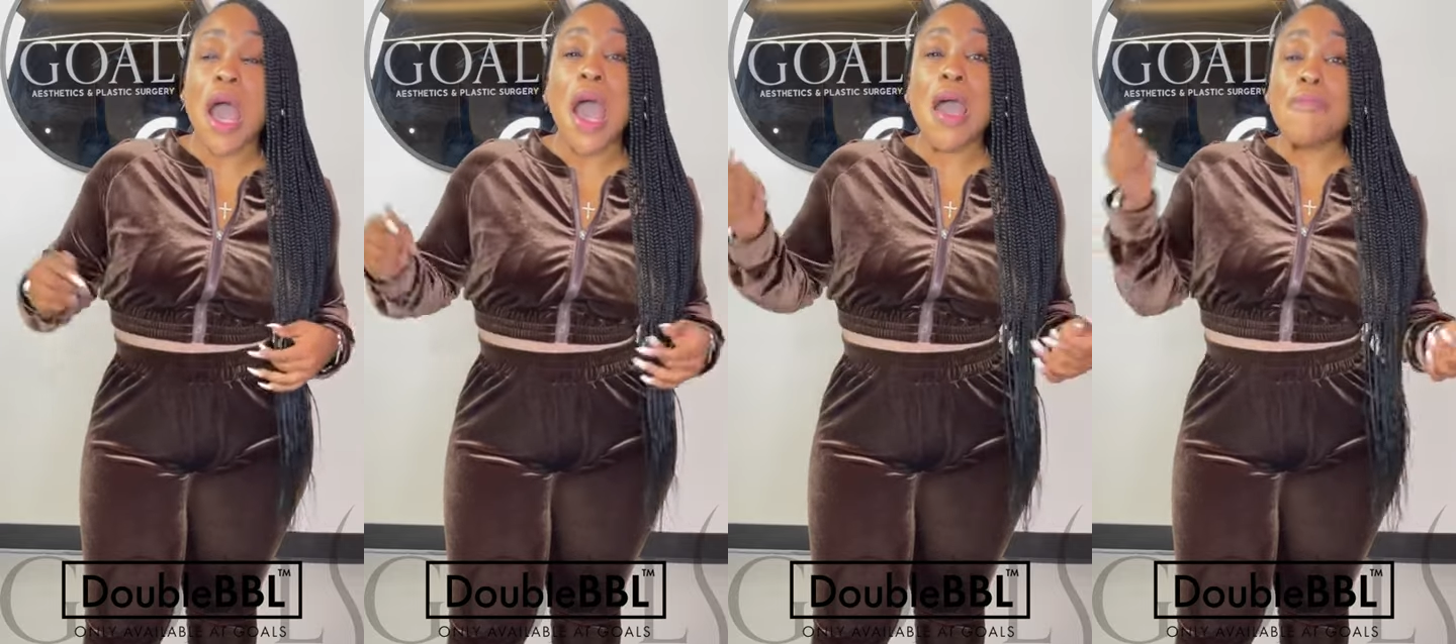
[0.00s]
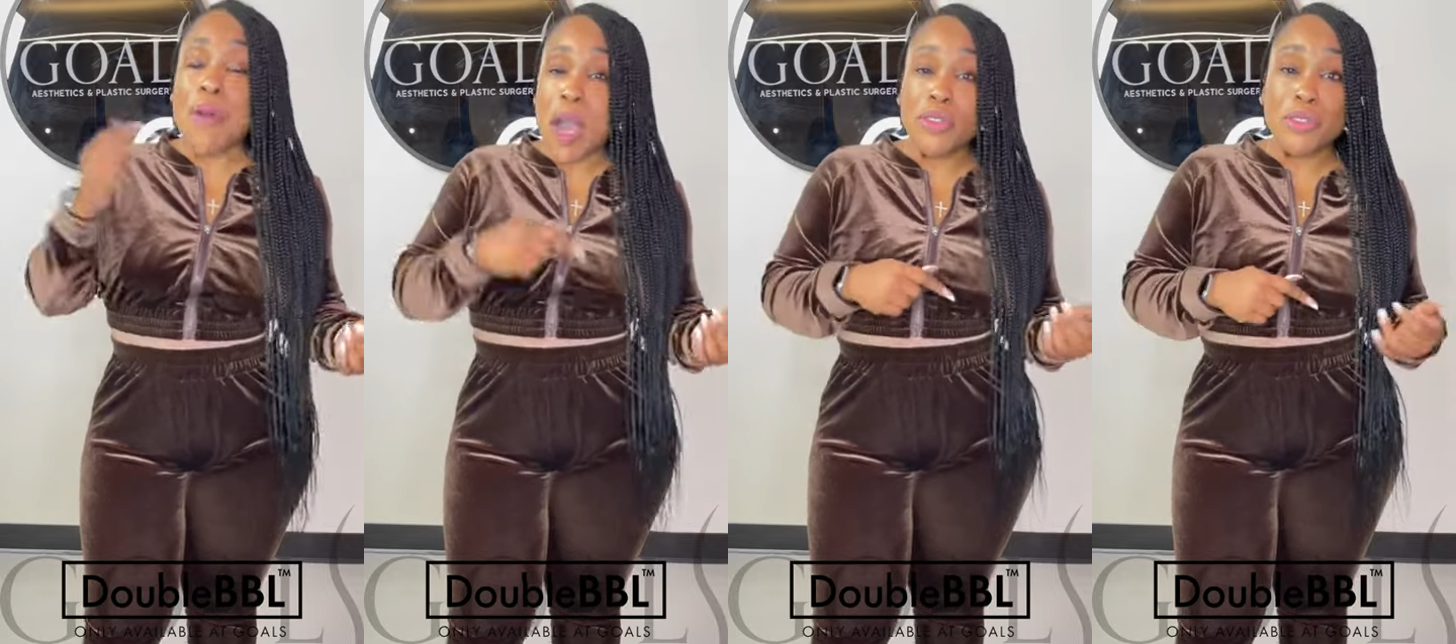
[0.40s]
I
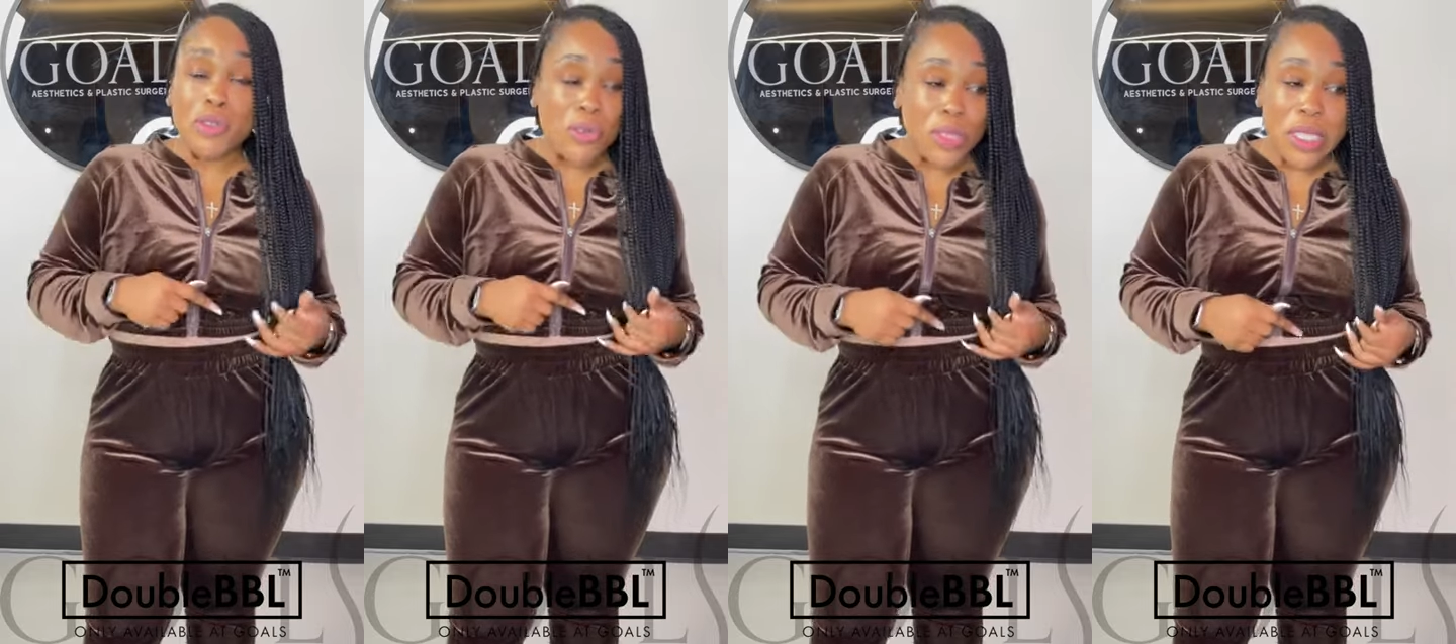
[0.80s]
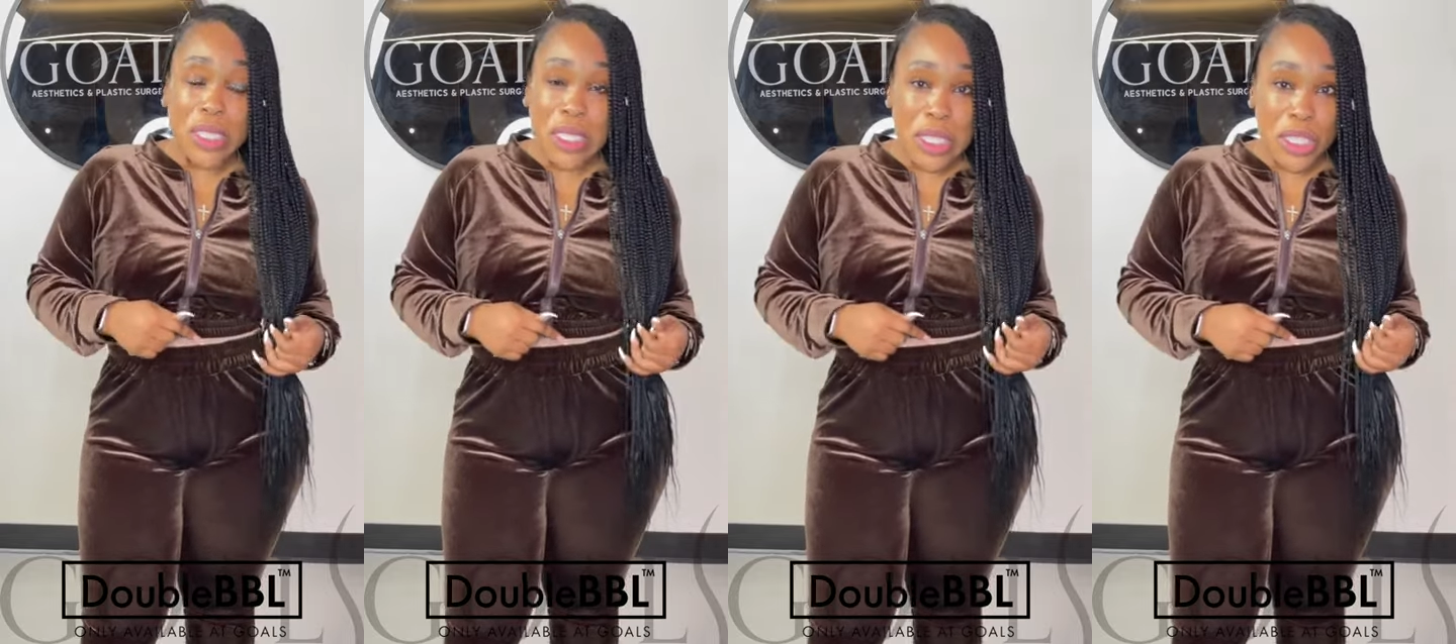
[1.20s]
pondered on this
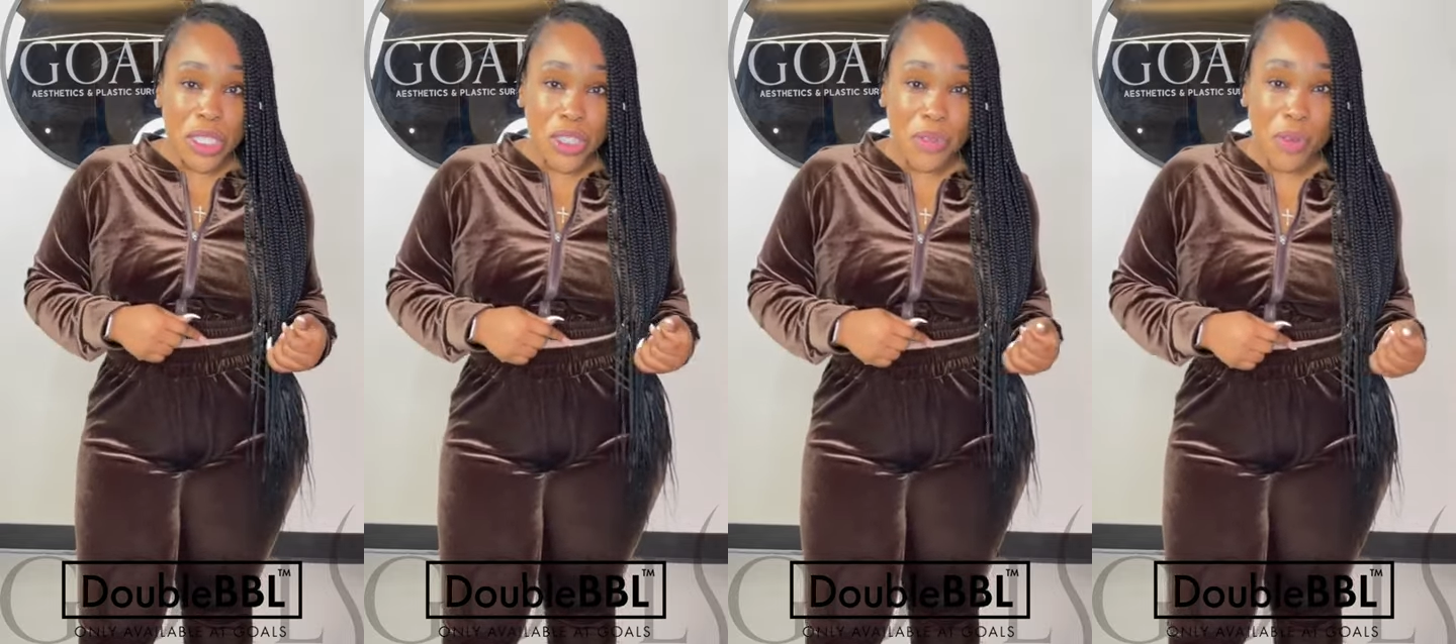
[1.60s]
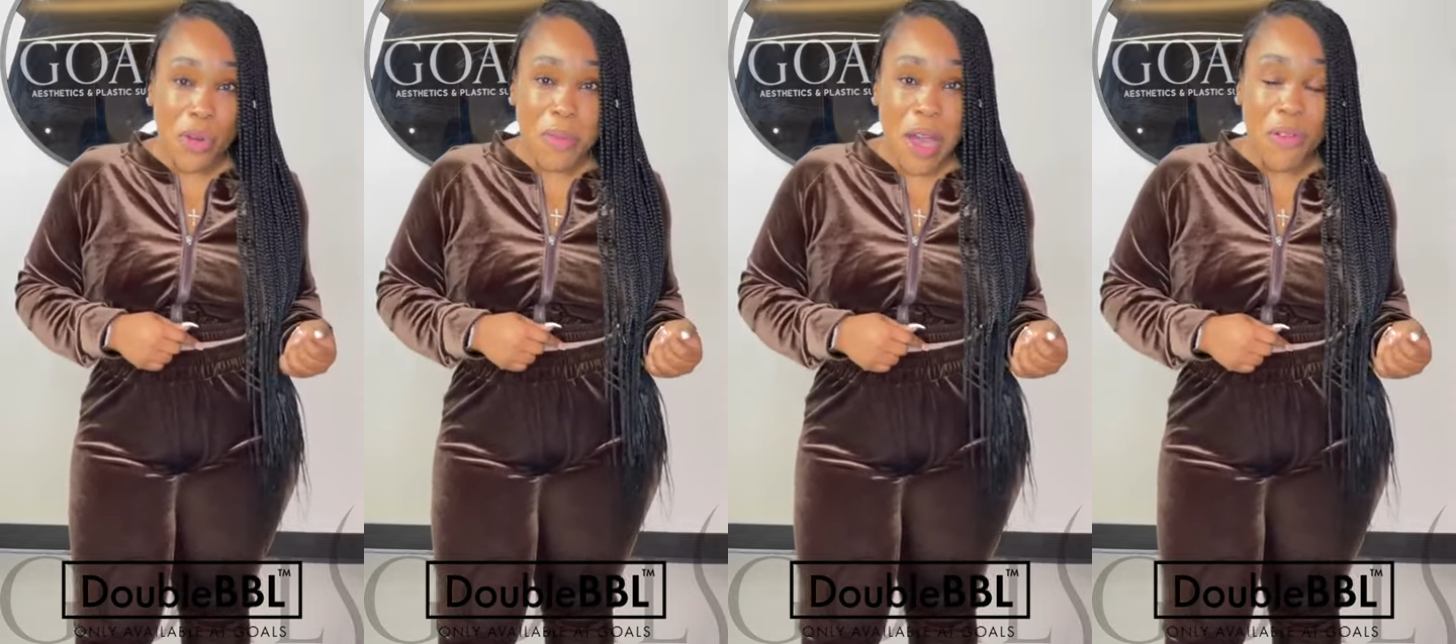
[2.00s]
decision for
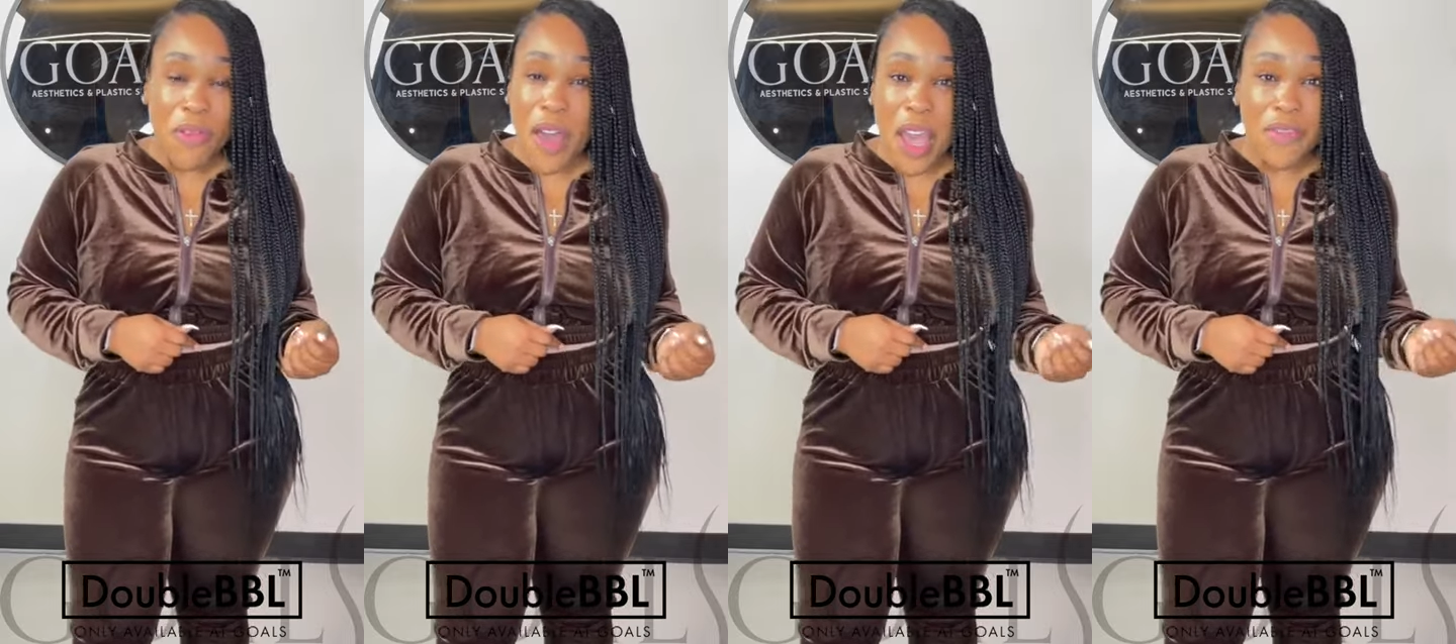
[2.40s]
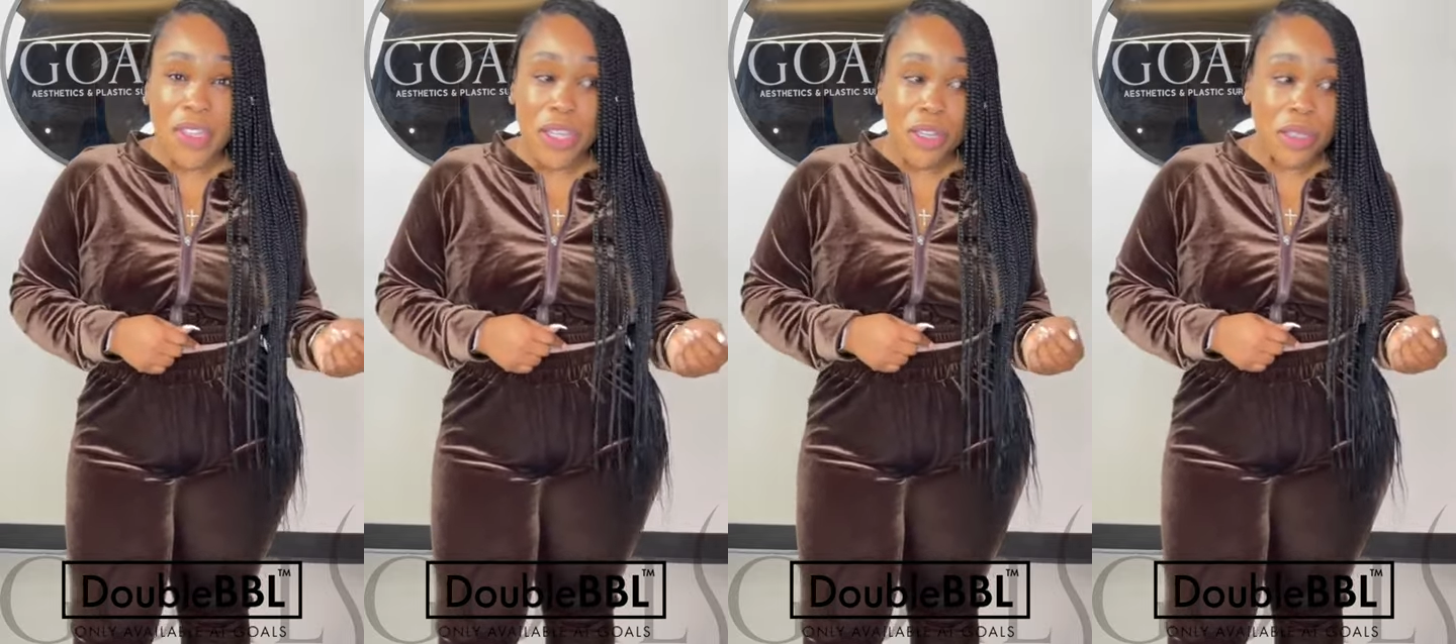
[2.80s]
about 5
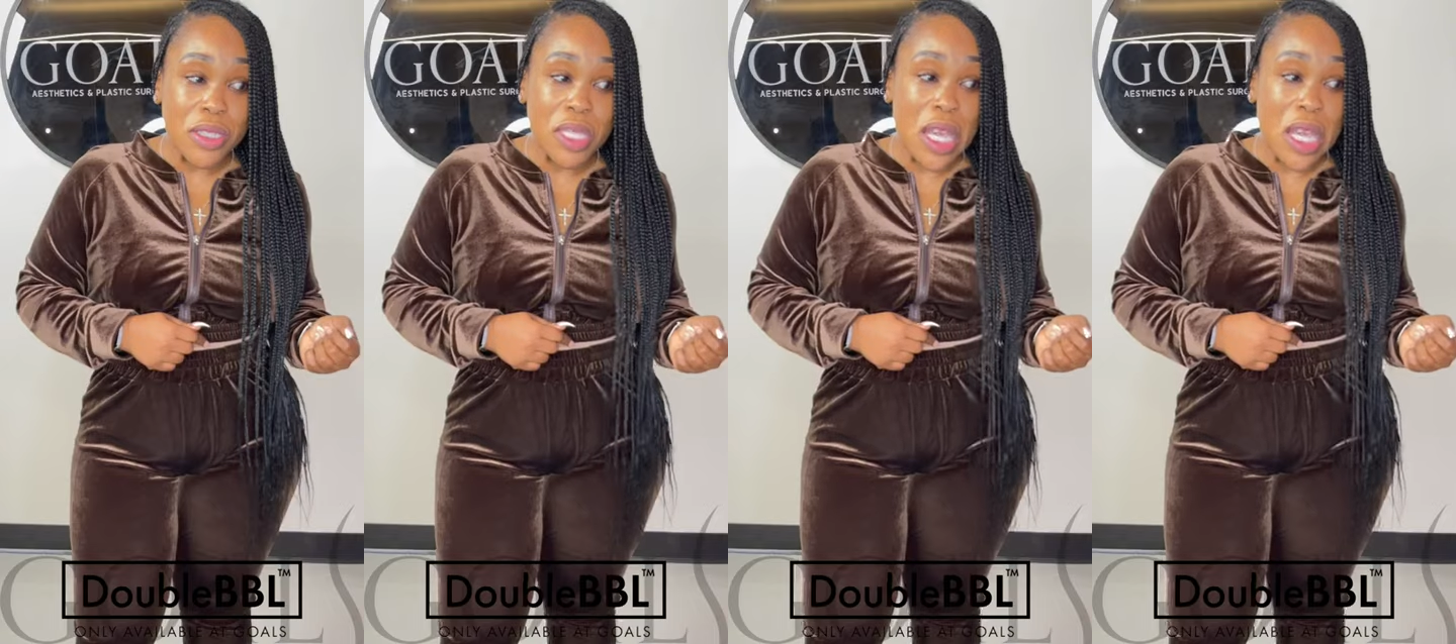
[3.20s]
years,